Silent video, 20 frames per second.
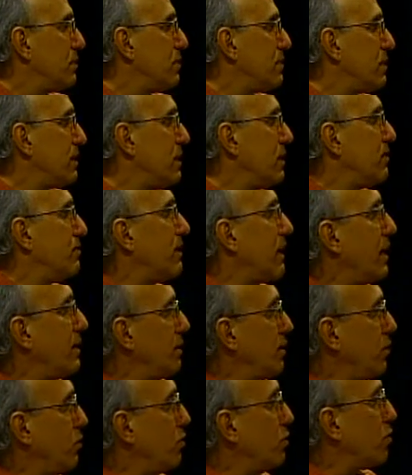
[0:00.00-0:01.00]
you know now that
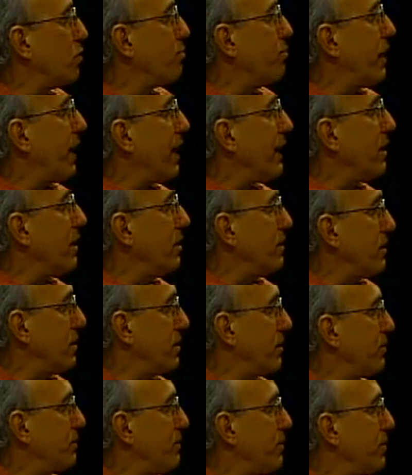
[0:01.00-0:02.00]
you look back on the
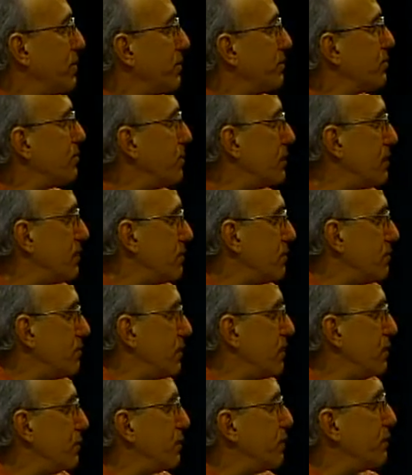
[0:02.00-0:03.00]
experience yeah. what, do you, what
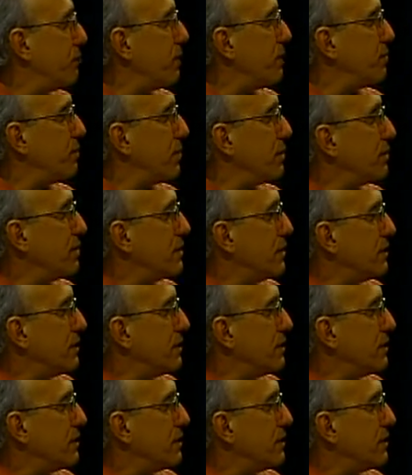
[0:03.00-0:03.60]
do you remember um,